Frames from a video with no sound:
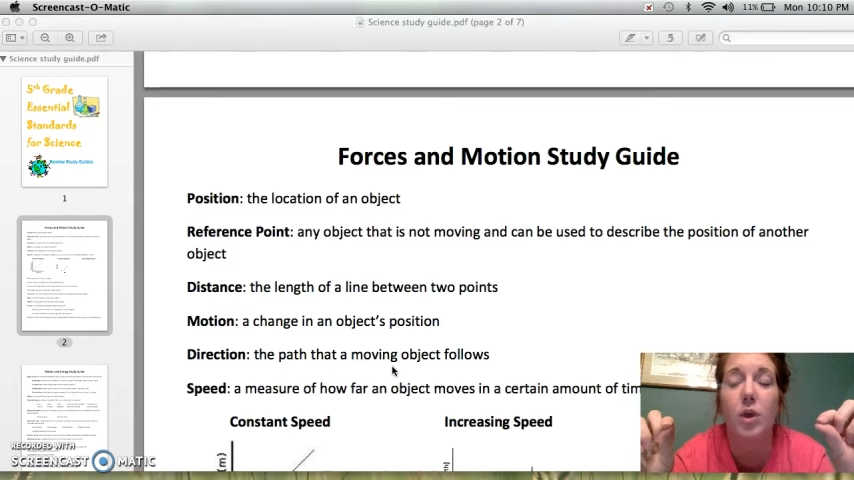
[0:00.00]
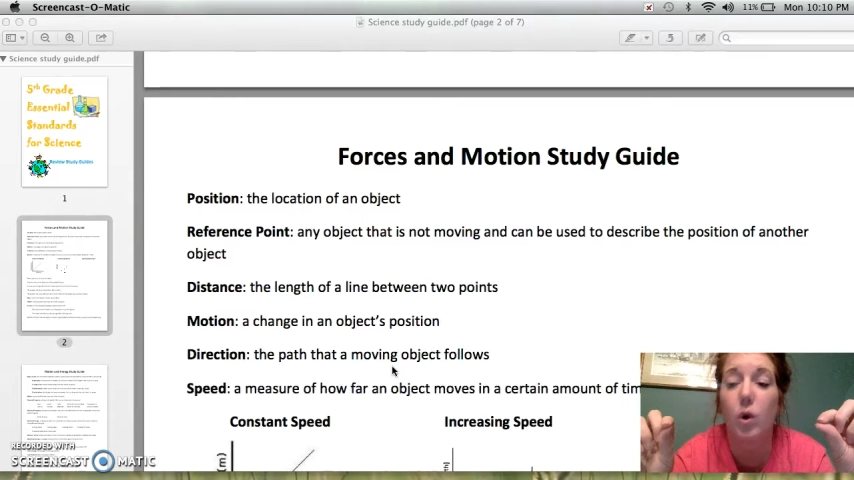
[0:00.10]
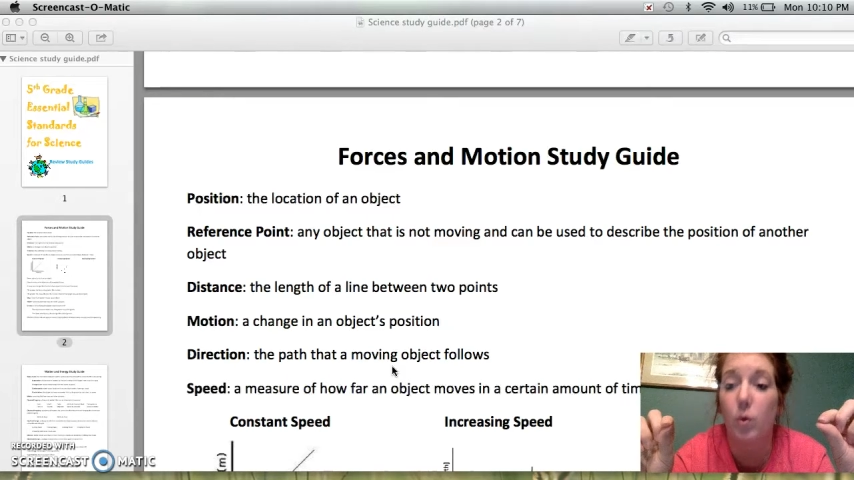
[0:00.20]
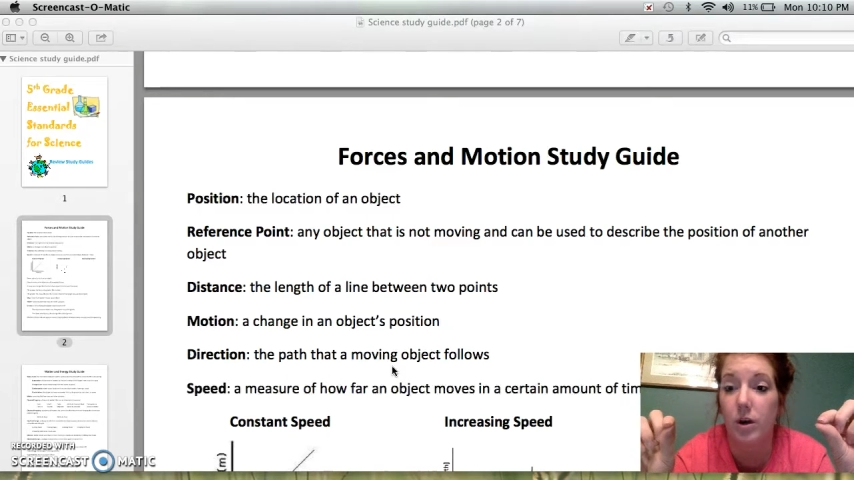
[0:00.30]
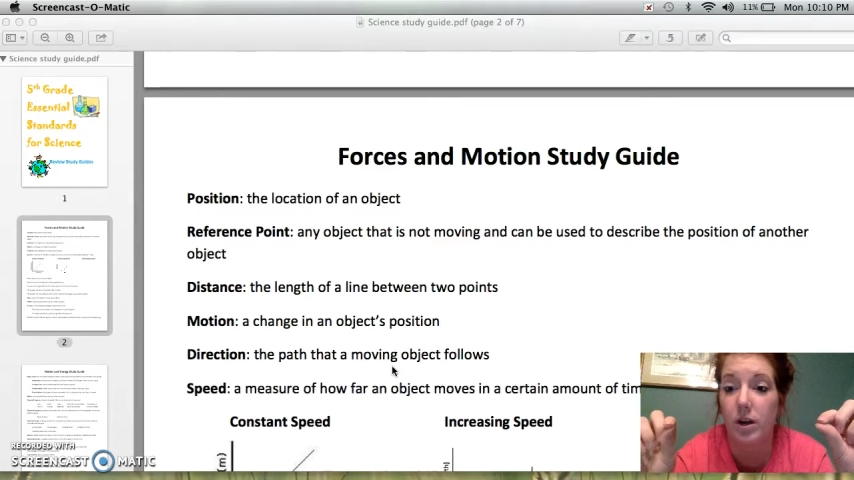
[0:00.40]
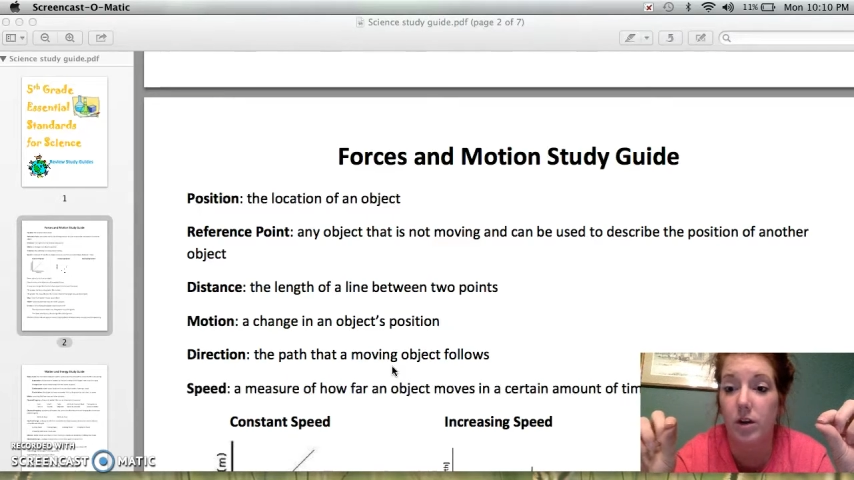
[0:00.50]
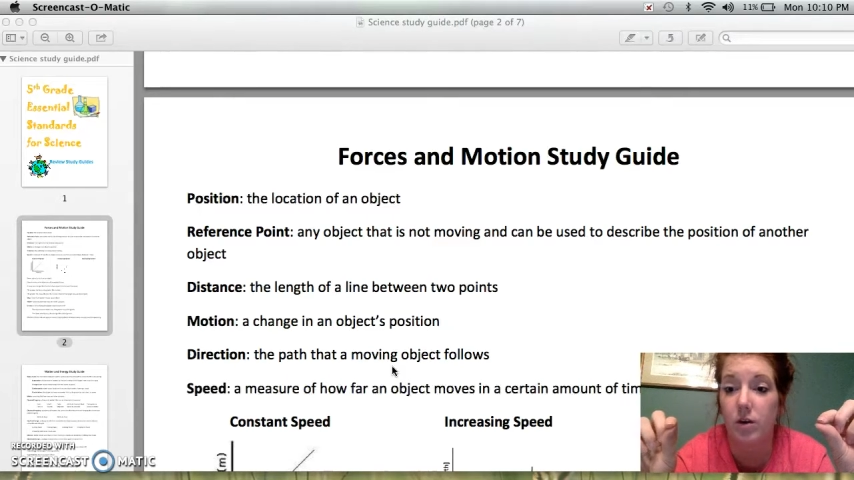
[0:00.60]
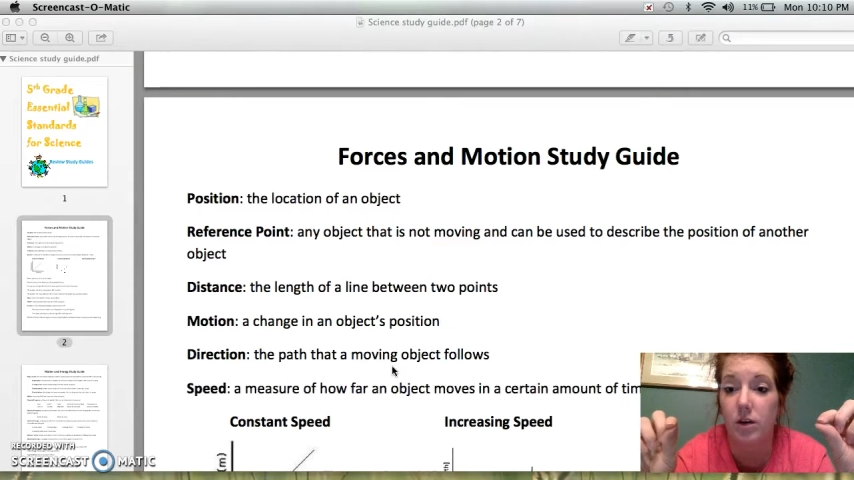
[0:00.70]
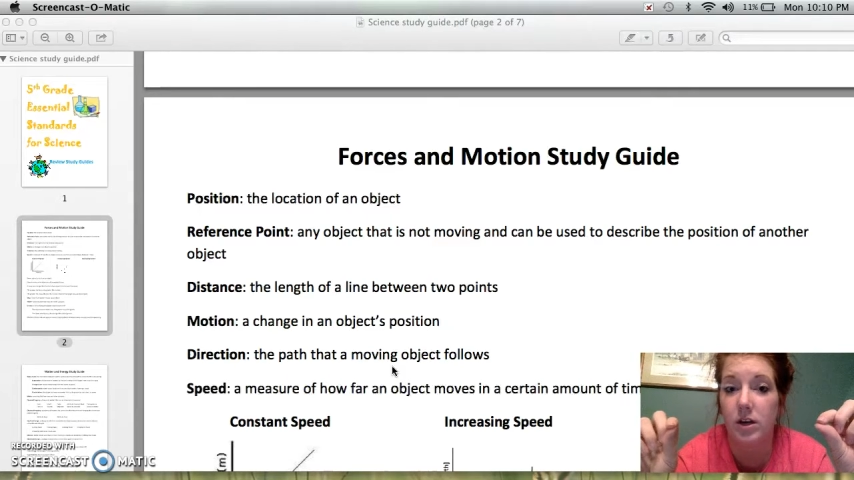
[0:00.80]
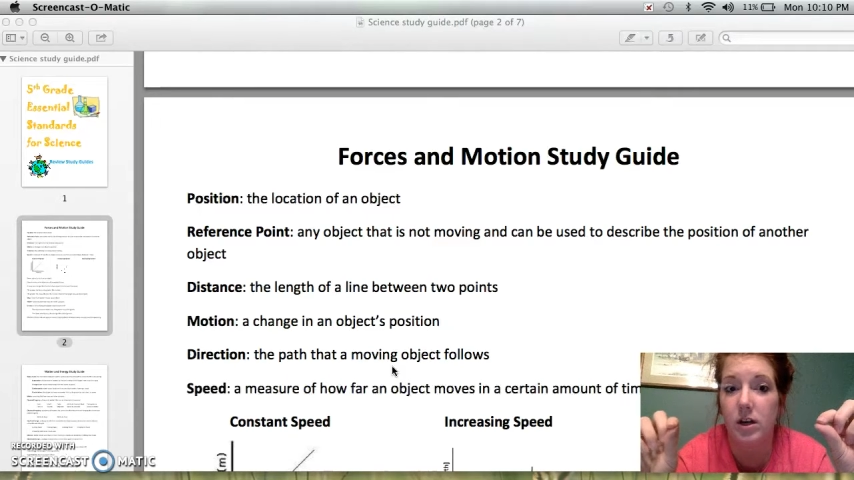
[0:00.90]
coordinate
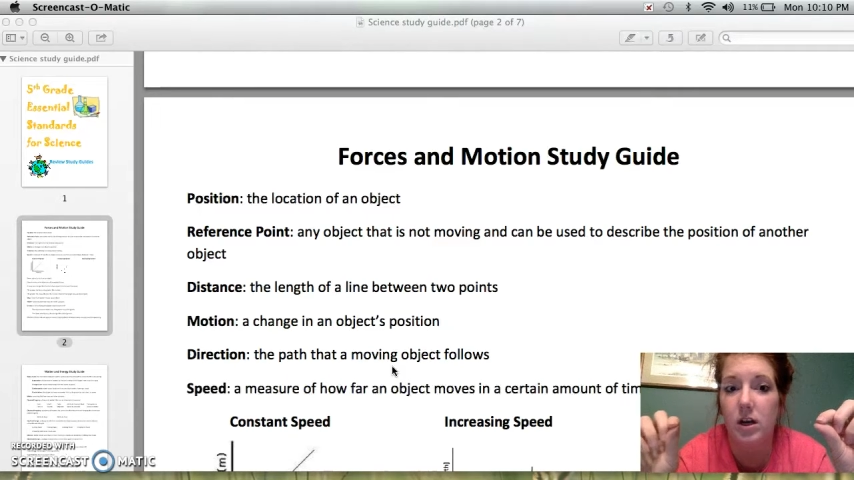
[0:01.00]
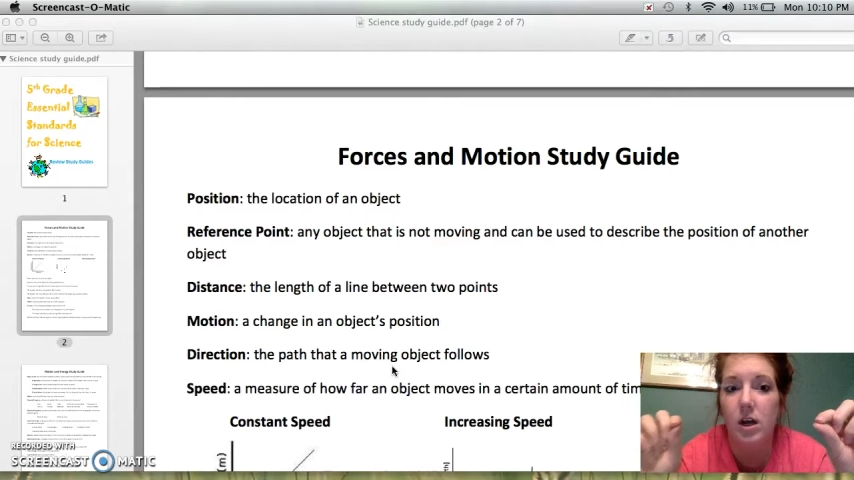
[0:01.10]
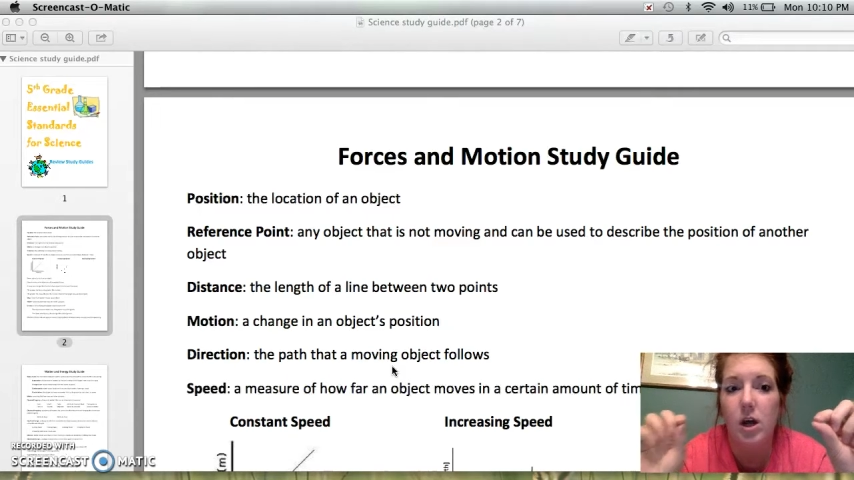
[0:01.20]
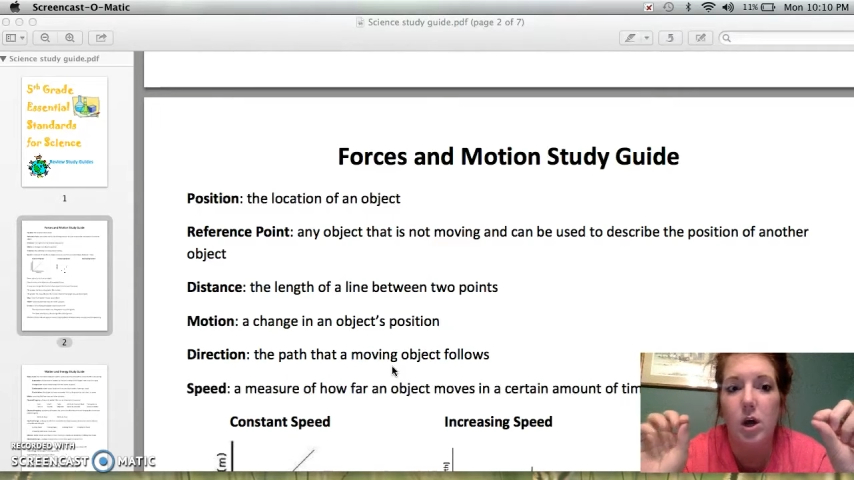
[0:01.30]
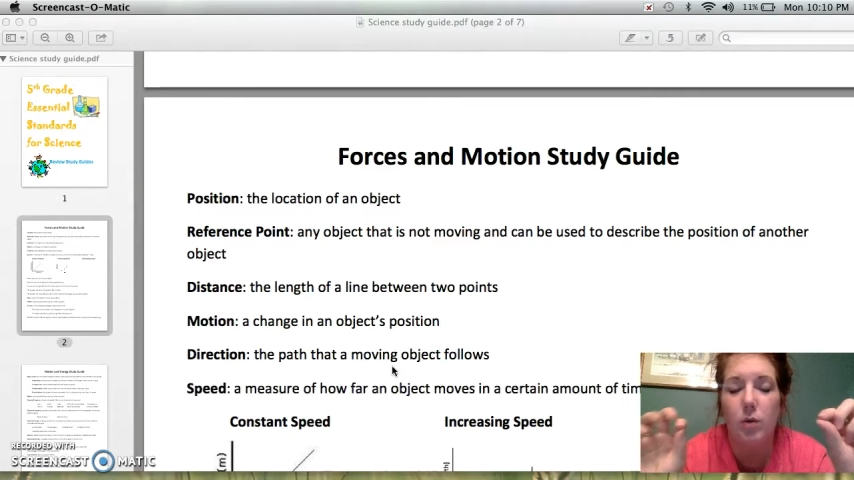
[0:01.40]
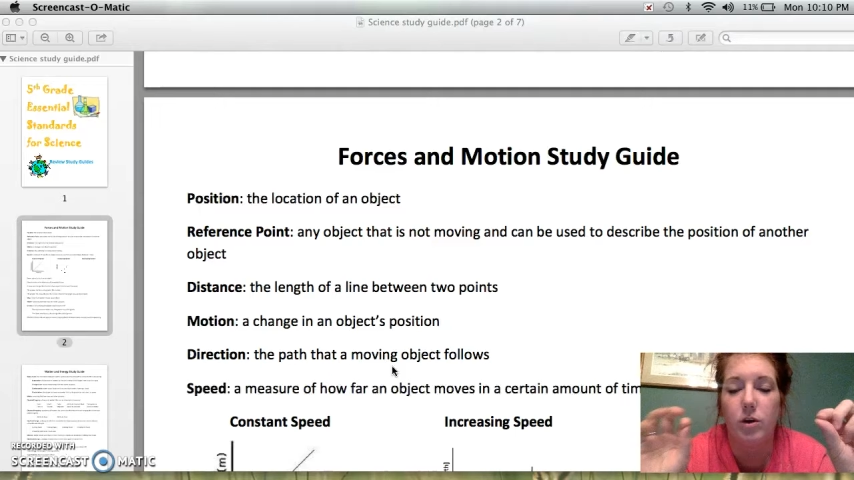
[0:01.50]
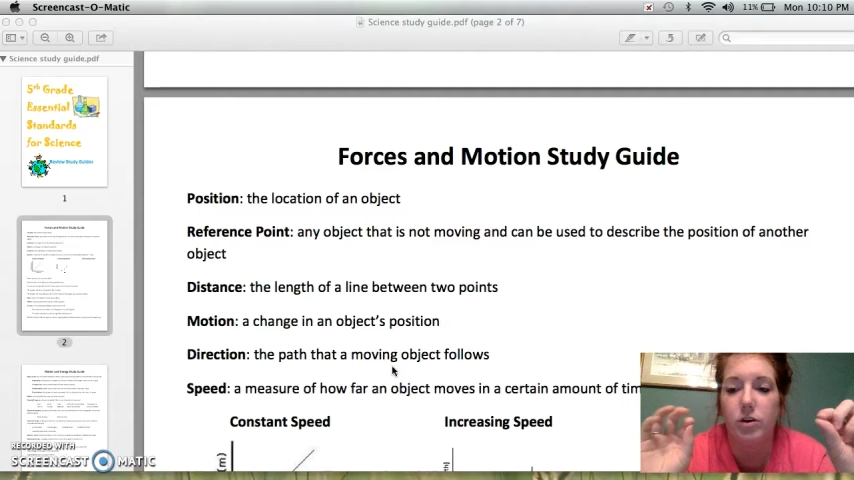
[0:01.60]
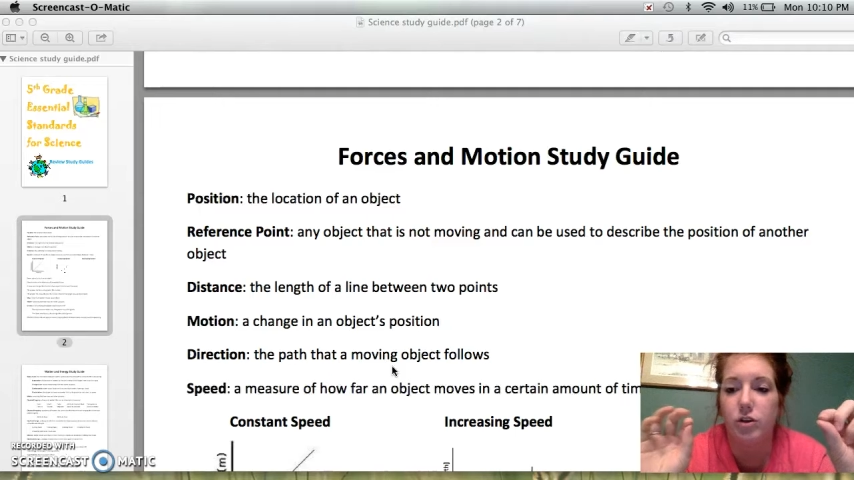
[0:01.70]
grid where you're